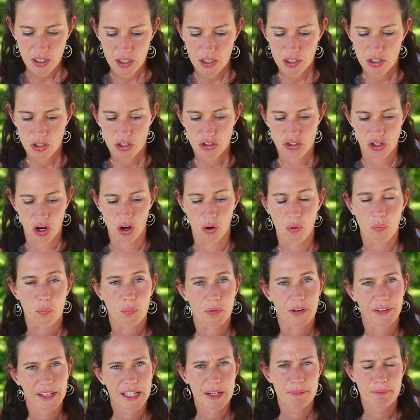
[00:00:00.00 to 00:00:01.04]
So
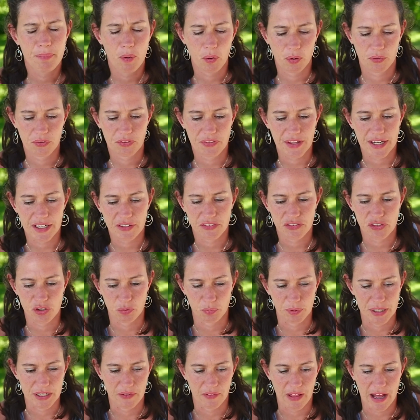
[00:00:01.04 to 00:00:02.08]
really important things to
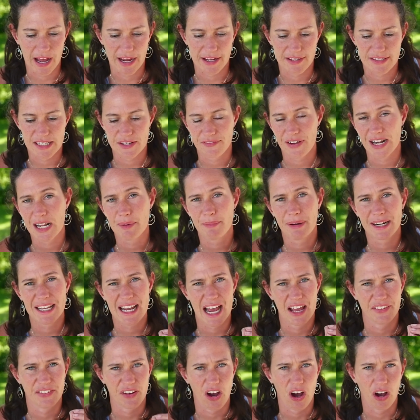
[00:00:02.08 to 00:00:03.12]
realize. If anybody
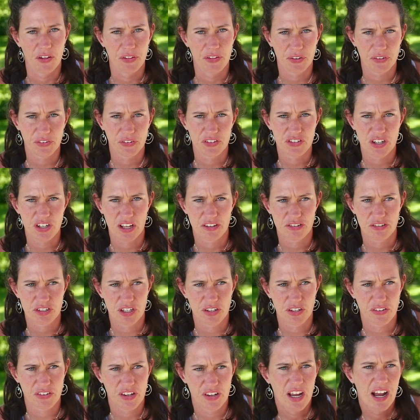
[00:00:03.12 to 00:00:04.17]
has other
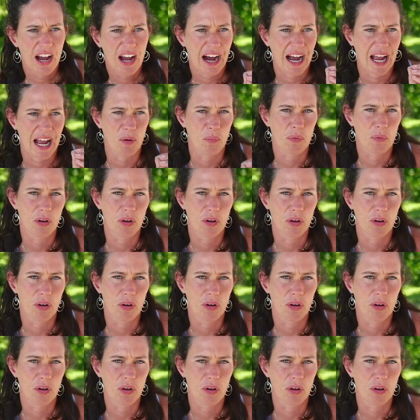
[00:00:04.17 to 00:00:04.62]
suggestions, I will